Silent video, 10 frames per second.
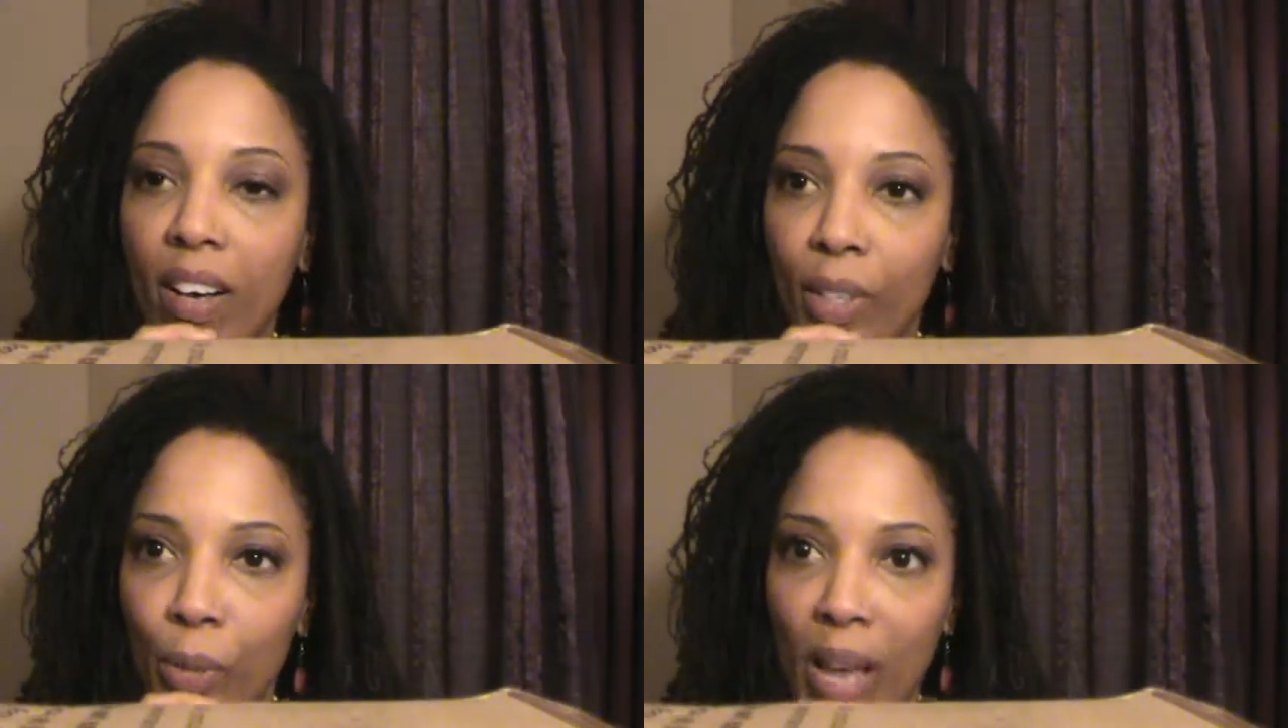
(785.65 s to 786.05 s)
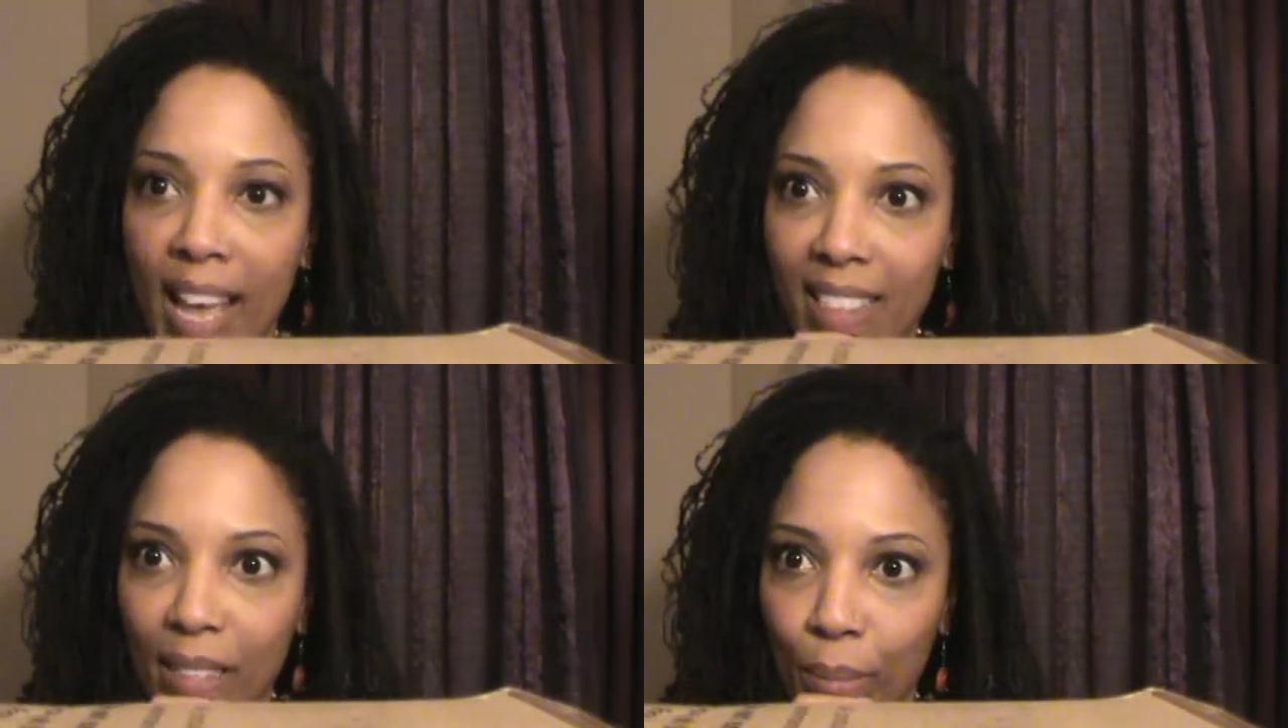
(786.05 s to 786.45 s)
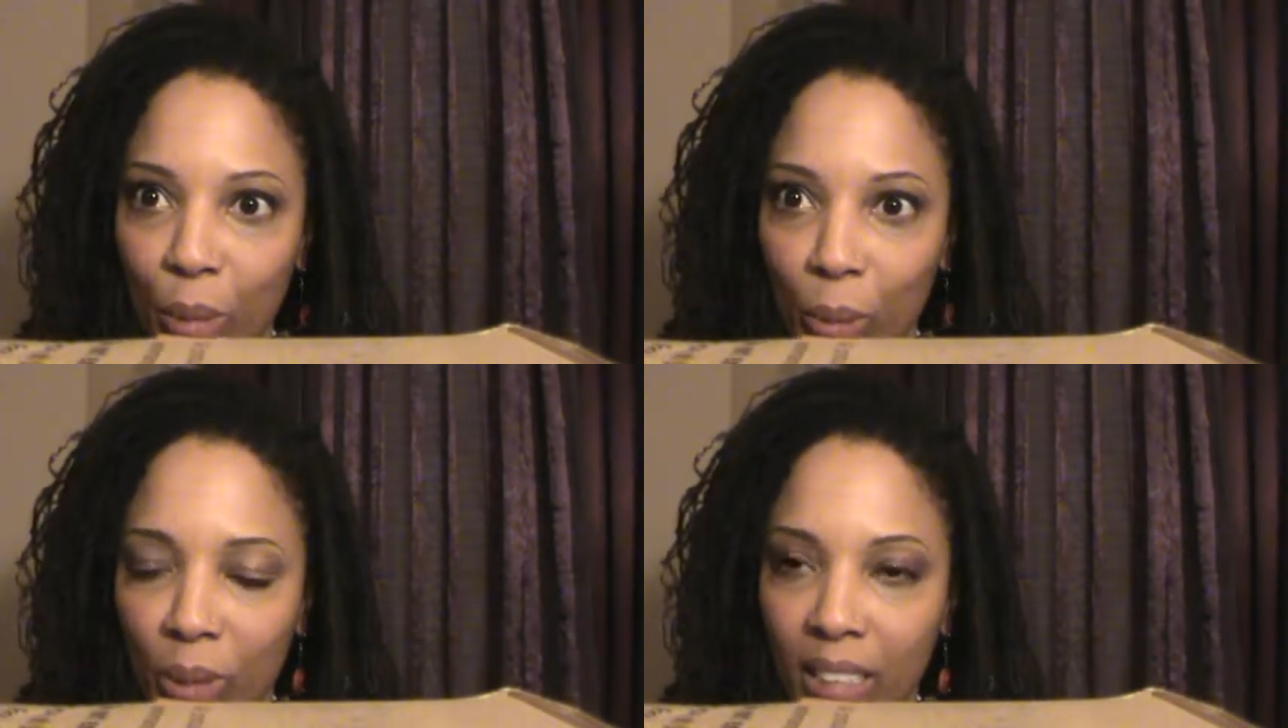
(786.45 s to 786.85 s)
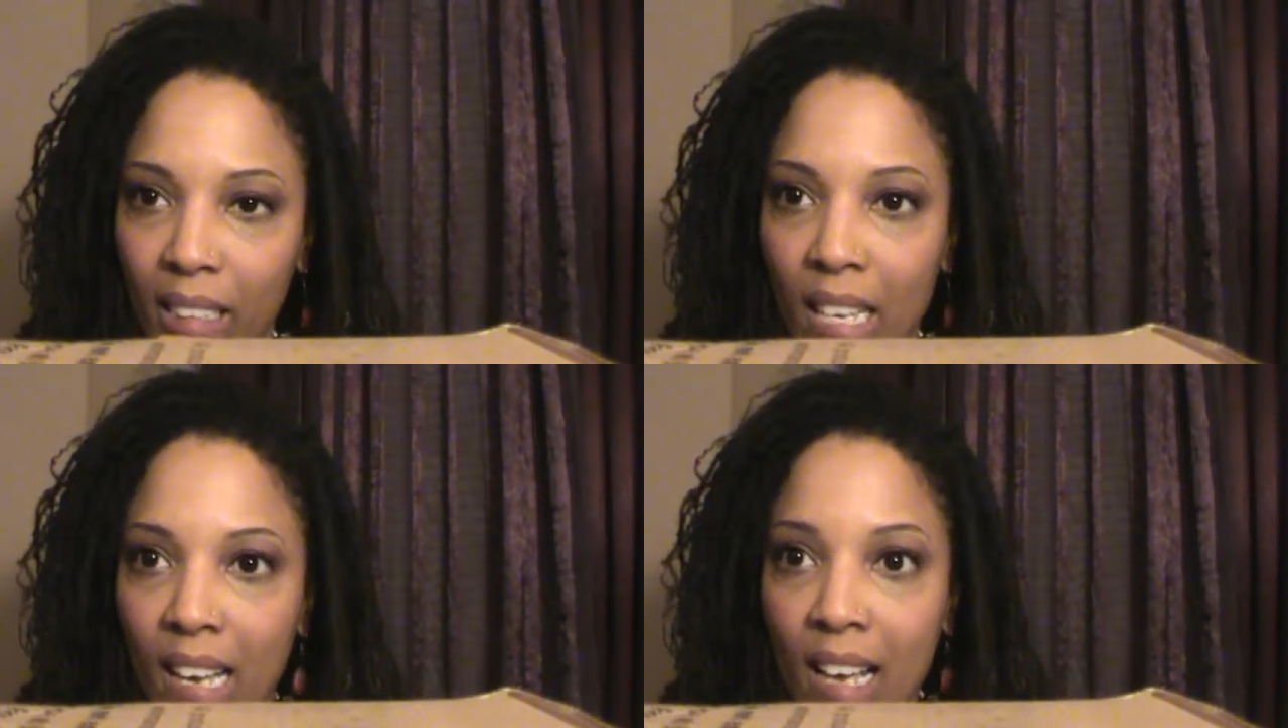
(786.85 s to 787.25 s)
who had them on
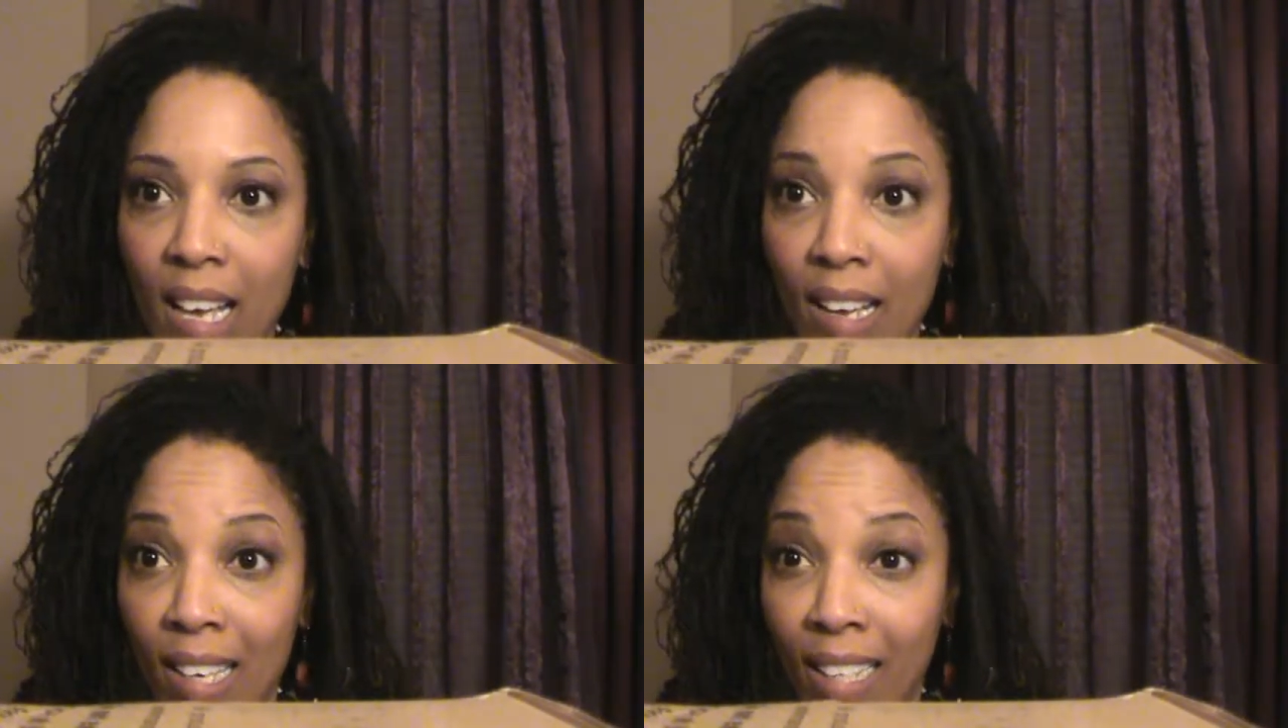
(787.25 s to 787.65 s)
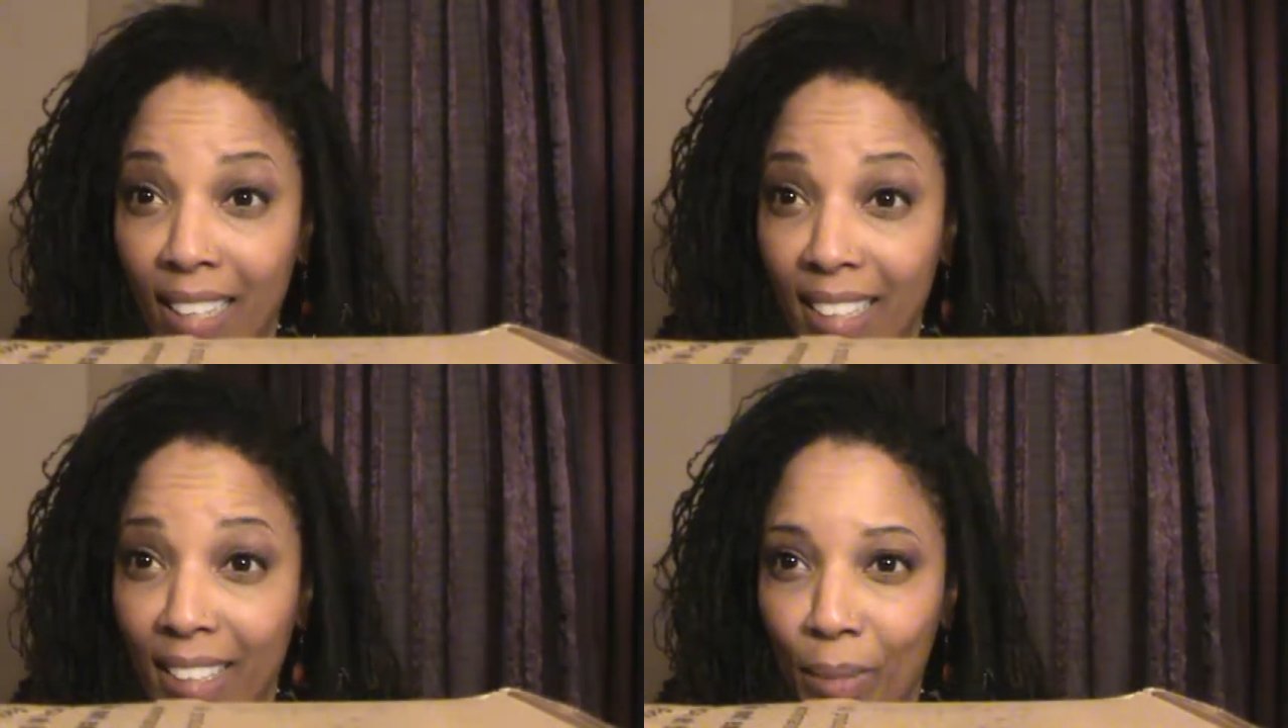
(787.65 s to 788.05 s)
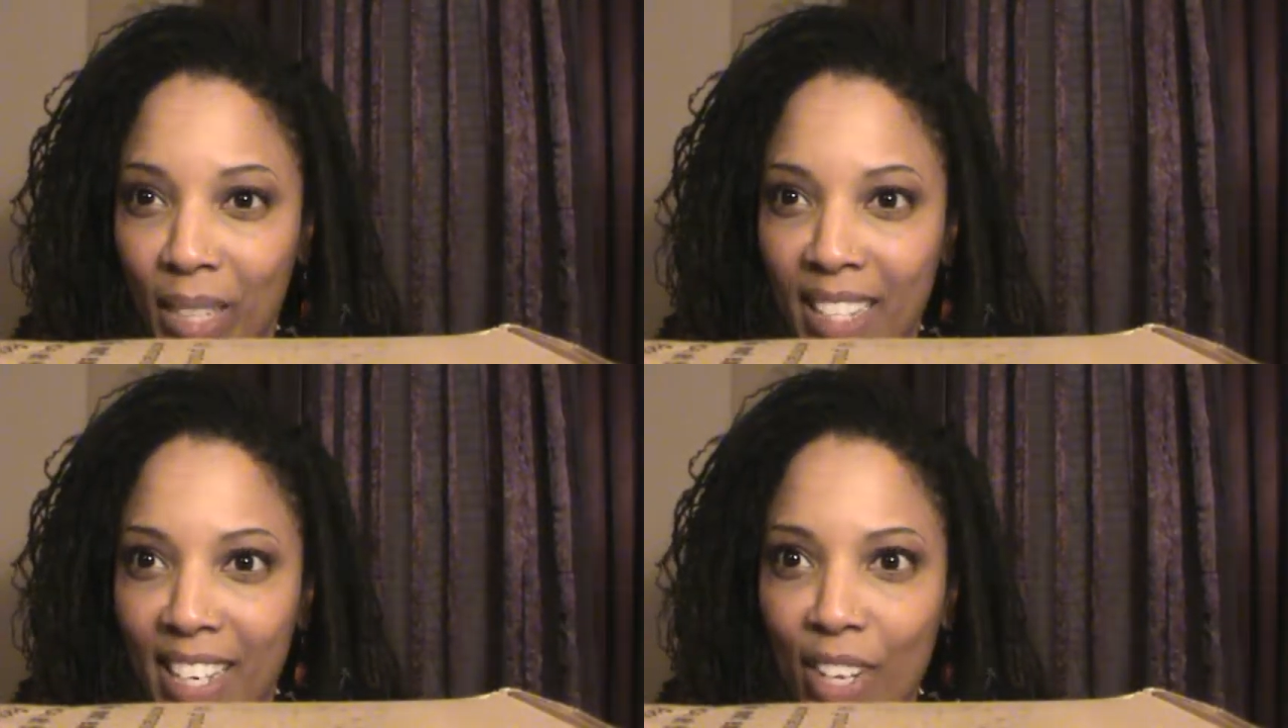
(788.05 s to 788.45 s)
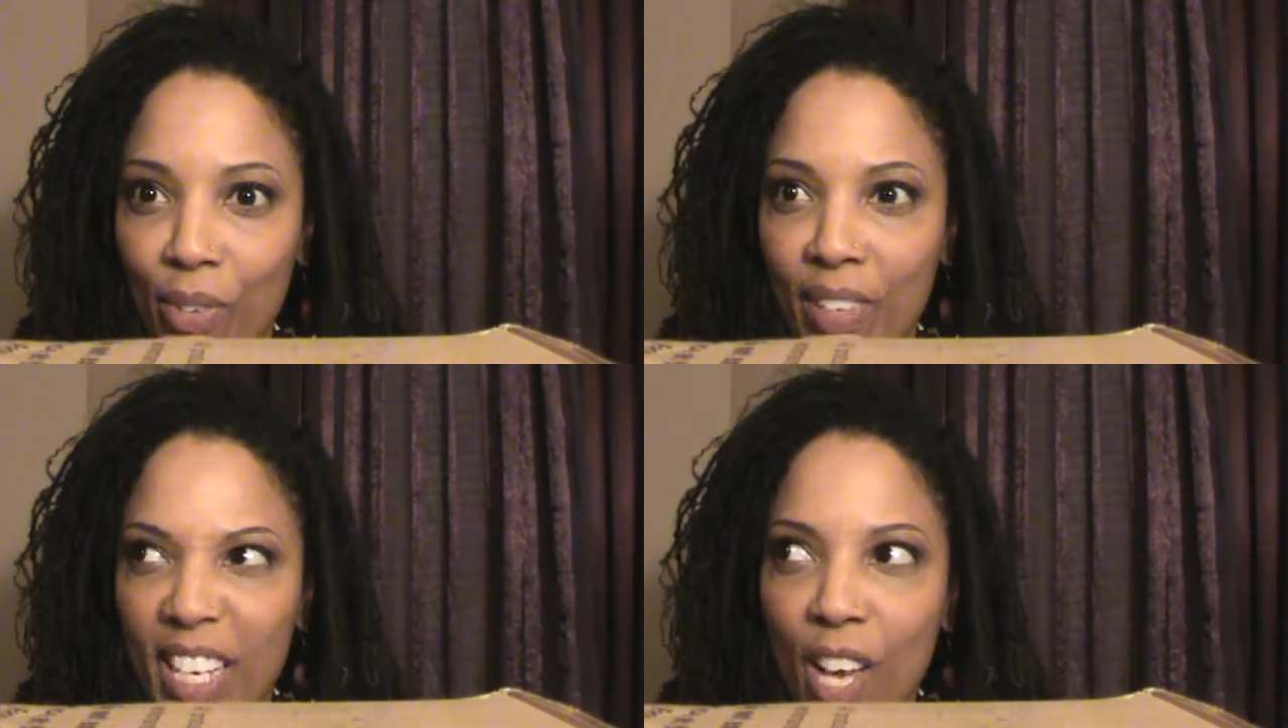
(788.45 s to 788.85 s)
one of the
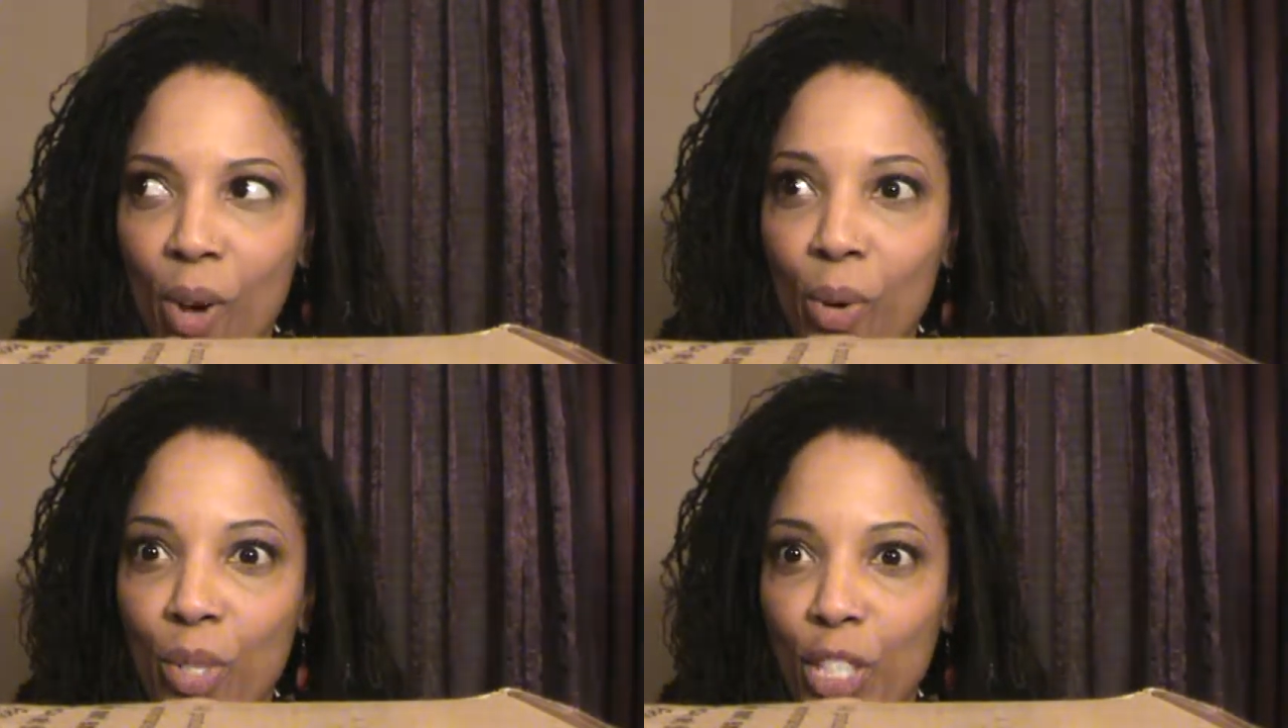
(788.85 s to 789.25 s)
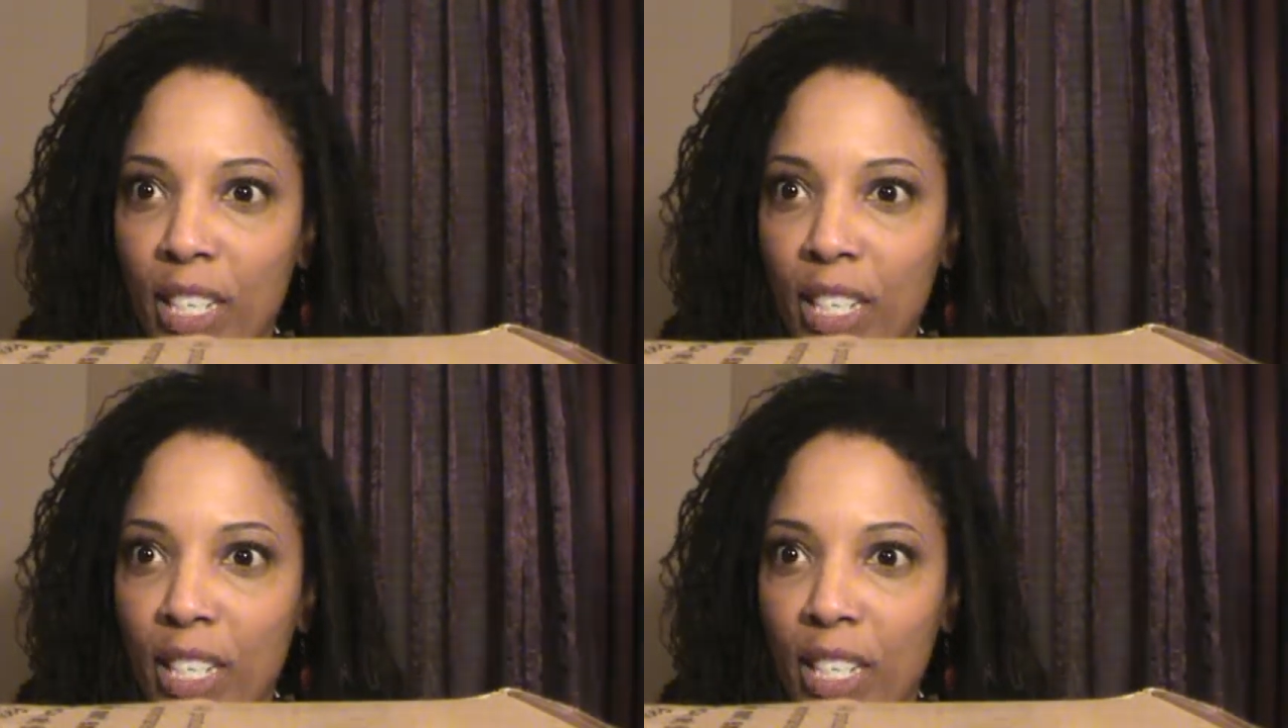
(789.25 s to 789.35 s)
other videos,